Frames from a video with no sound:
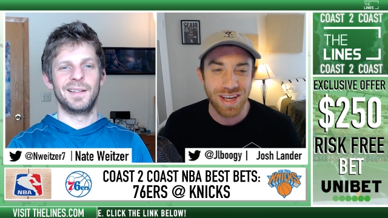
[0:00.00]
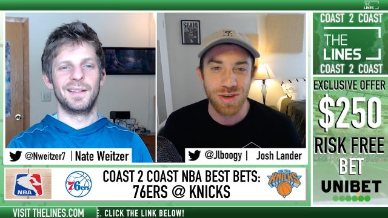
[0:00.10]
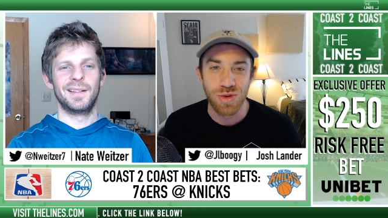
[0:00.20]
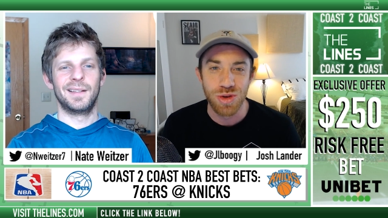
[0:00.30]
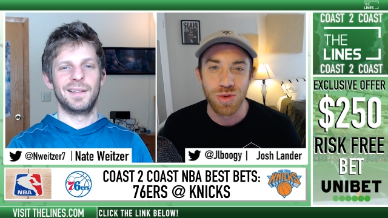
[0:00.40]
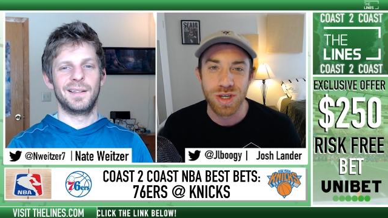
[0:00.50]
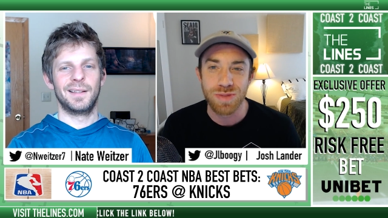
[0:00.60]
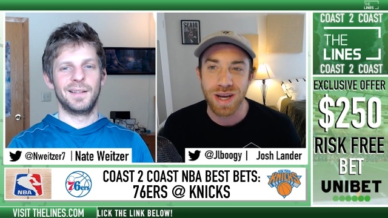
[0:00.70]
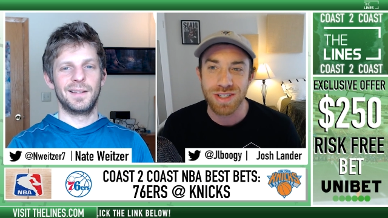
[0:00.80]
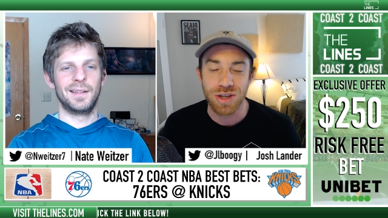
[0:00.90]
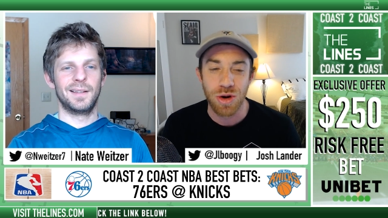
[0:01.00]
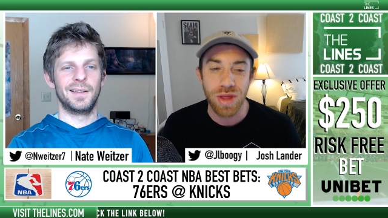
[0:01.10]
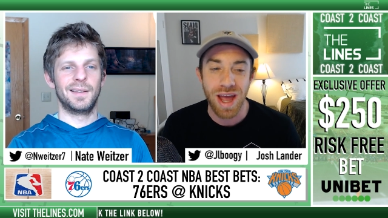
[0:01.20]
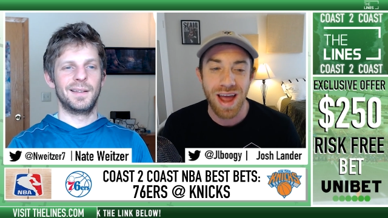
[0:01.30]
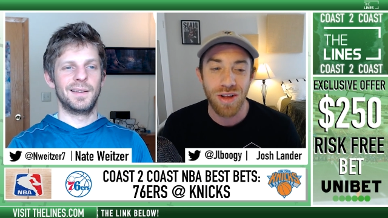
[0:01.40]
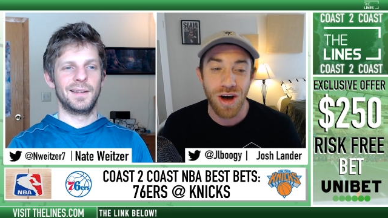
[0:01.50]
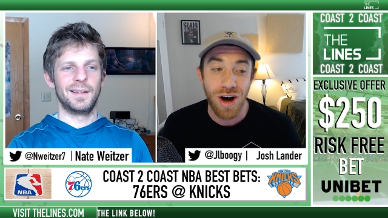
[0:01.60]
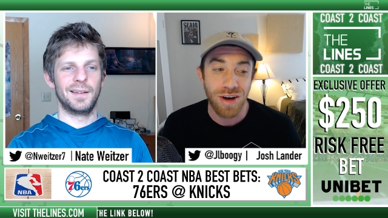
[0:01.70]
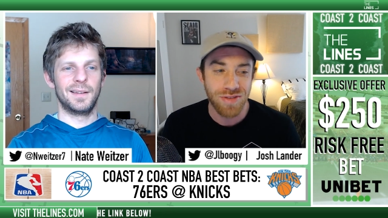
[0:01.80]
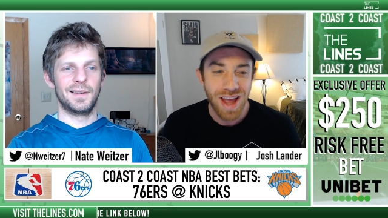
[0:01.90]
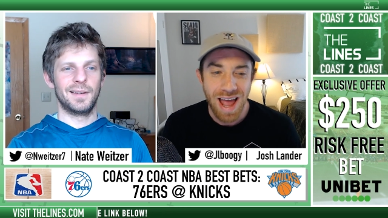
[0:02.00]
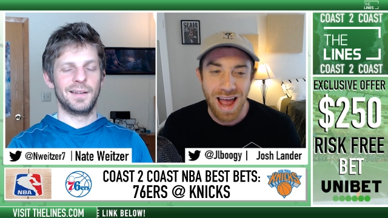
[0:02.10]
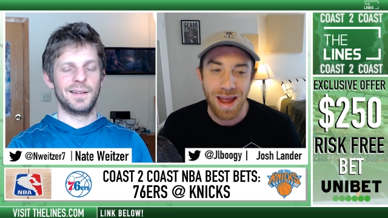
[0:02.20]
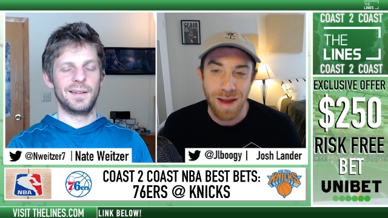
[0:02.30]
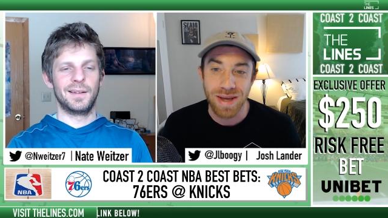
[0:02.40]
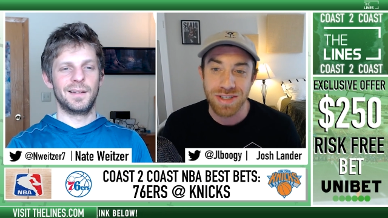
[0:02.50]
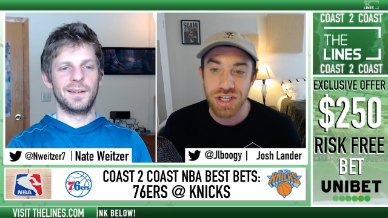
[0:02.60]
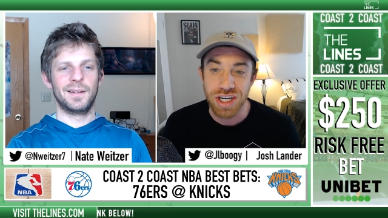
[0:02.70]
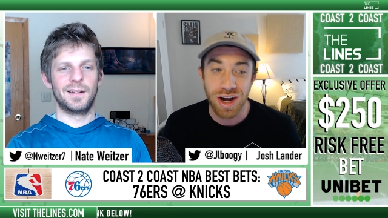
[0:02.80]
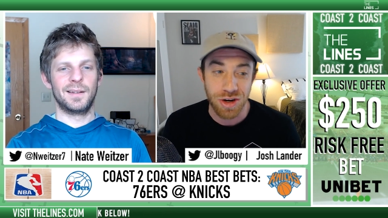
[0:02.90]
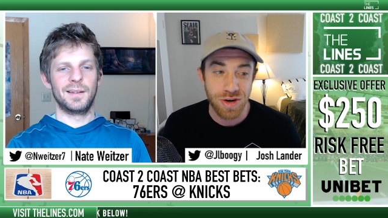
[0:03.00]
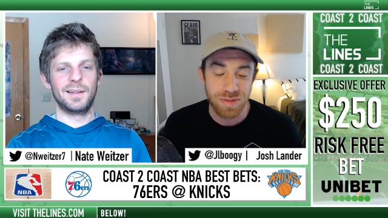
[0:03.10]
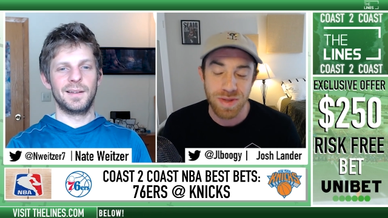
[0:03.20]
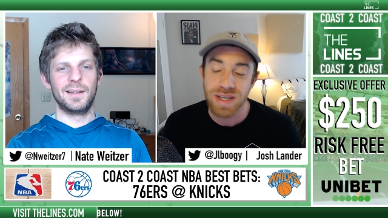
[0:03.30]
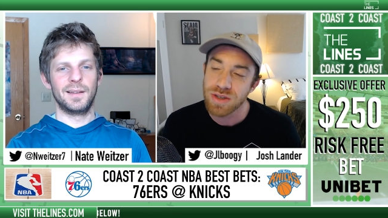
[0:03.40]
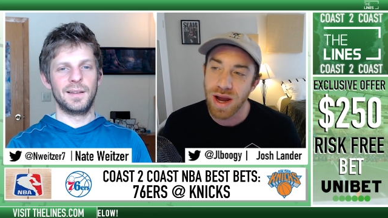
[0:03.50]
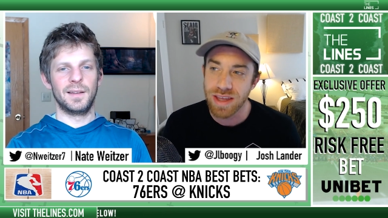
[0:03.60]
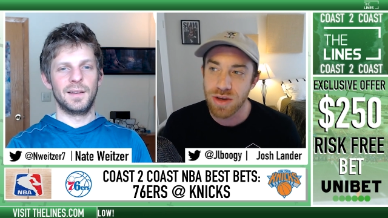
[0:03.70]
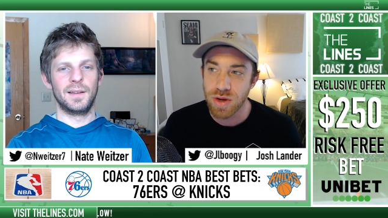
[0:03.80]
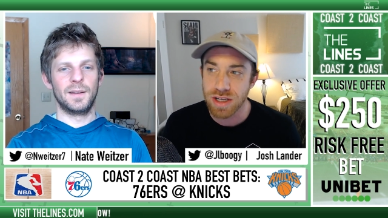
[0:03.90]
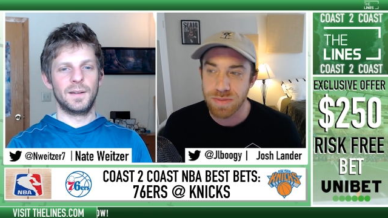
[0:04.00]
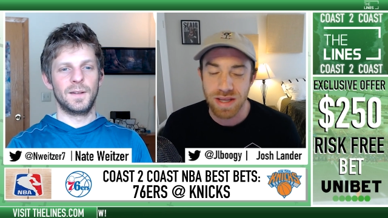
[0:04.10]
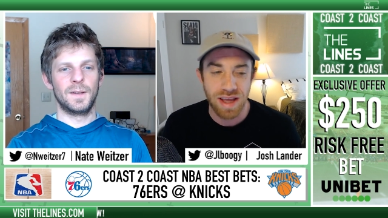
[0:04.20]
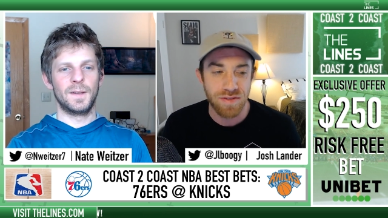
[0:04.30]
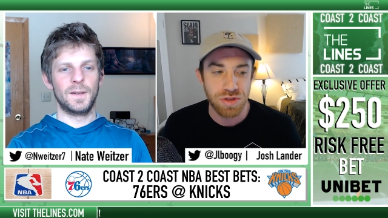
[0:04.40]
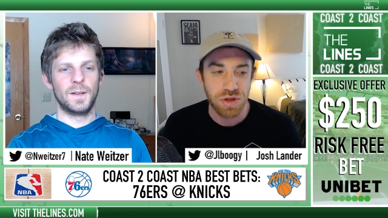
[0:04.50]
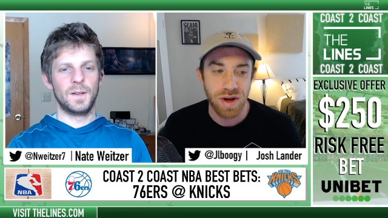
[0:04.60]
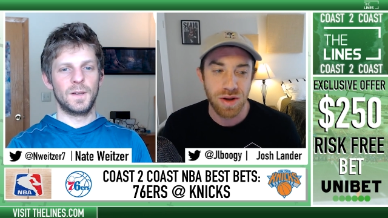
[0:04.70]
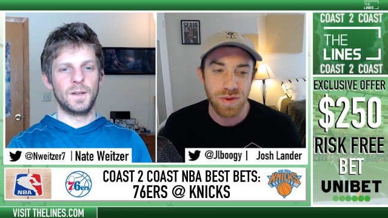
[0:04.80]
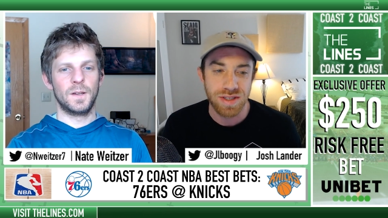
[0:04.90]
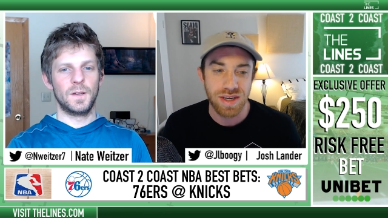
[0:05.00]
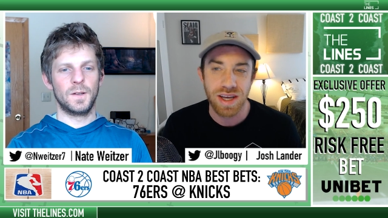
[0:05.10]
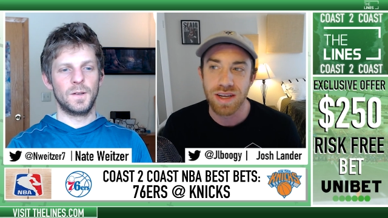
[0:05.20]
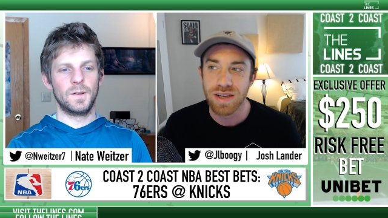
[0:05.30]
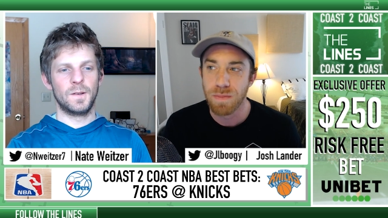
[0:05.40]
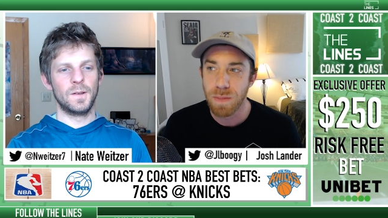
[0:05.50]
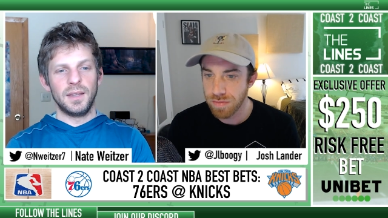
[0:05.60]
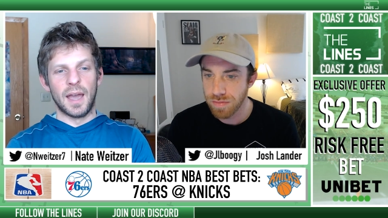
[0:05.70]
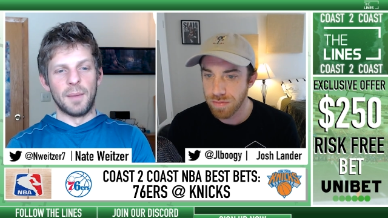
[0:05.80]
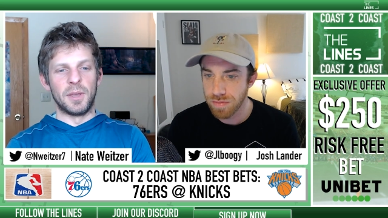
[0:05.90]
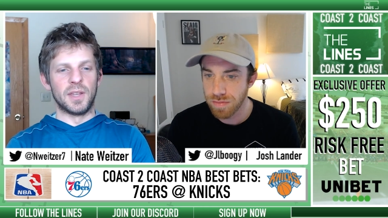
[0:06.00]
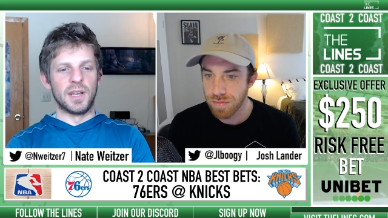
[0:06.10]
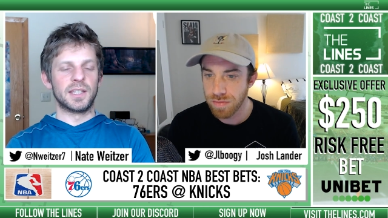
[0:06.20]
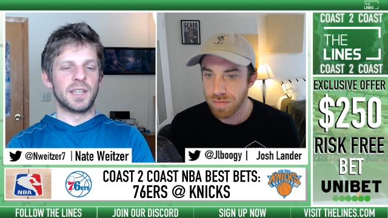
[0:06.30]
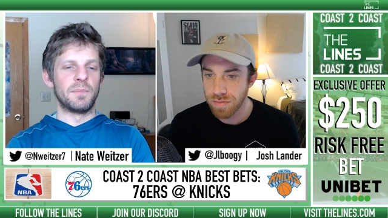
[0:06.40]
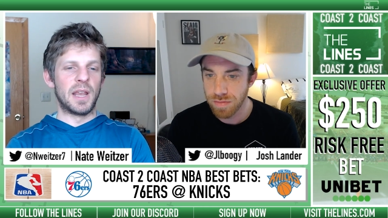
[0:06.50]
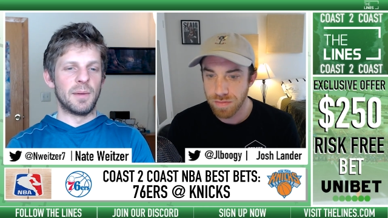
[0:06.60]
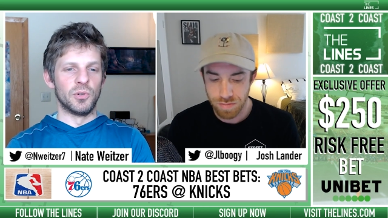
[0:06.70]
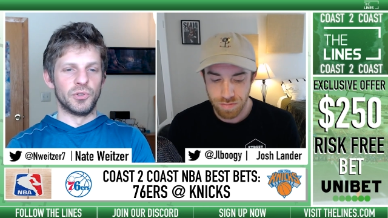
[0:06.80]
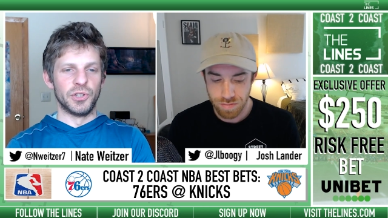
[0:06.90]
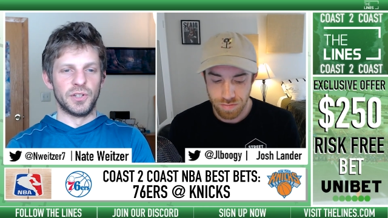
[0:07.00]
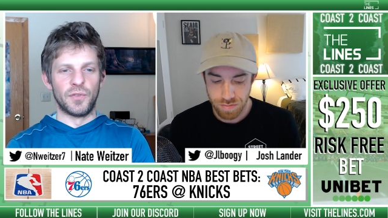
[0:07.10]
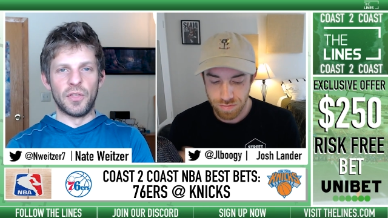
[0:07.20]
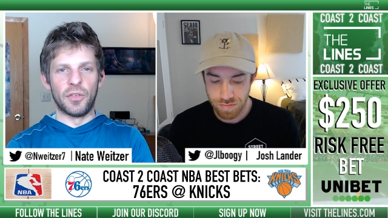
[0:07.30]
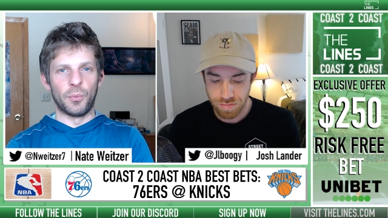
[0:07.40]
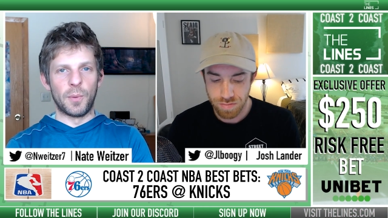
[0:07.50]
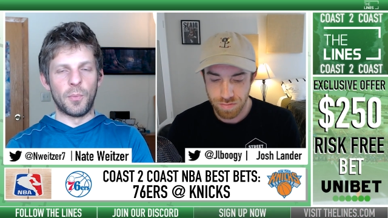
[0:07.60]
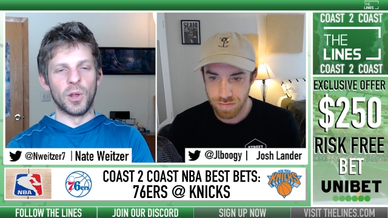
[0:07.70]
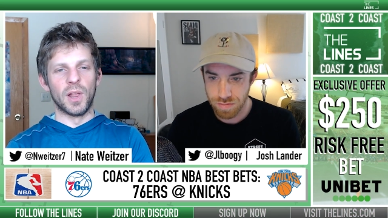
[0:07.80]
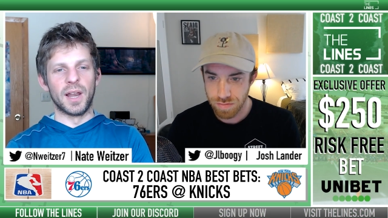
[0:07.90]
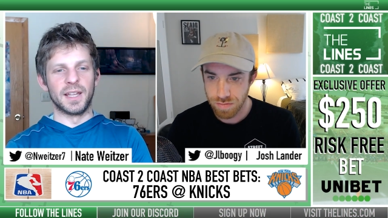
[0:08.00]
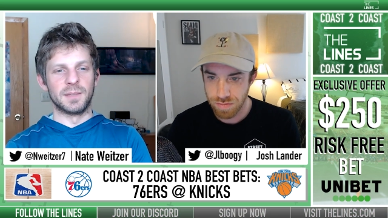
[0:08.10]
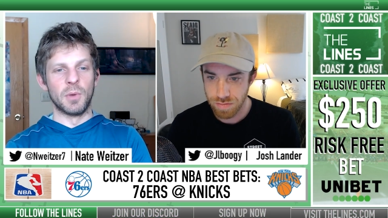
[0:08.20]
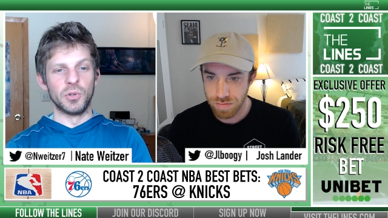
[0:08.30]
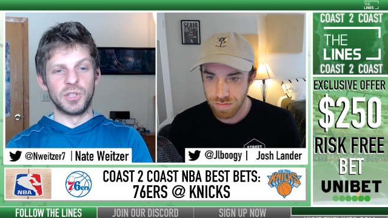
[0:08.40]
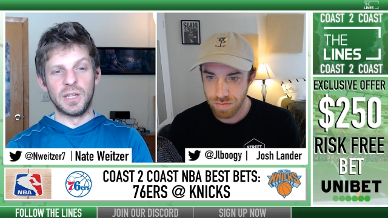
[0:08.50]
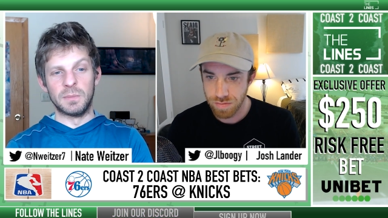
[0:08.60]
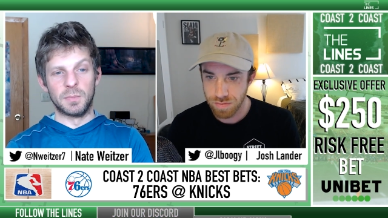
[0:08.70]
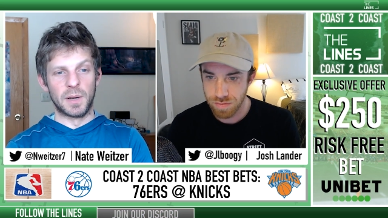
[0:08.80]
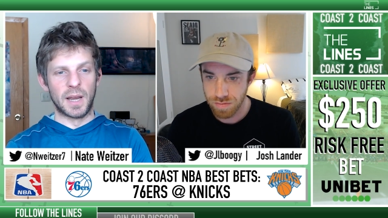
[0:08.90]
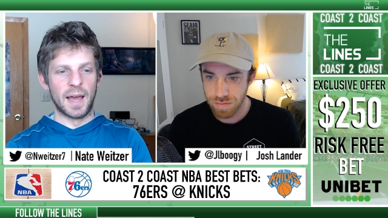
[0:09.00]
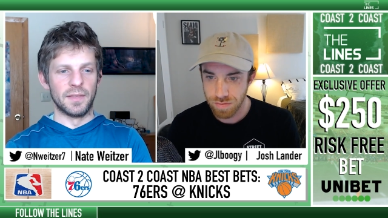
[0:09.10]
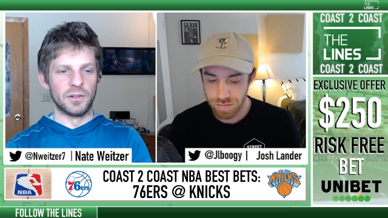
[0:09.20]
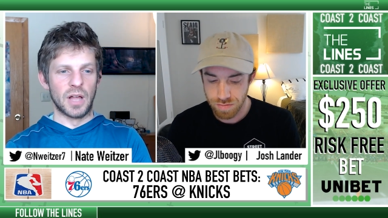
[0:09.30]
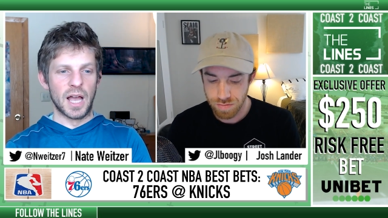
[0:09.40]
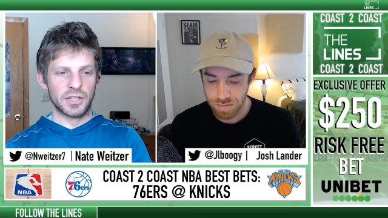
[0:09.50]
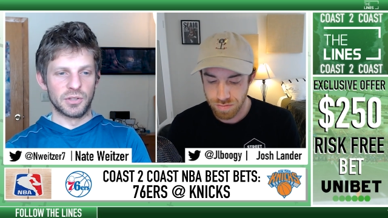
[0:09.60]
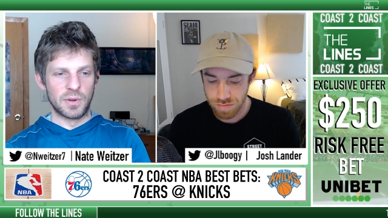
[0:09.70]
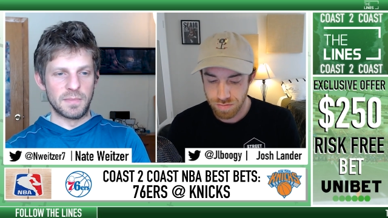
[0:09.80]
Speaker 1: that you you expect to go the hell off at MSG on Christmas. So I think you can expect that from Joel once again.
Speaker 2: Yeah, I mean, the Knicks have been able to defend the three point line against most teams, but not in their last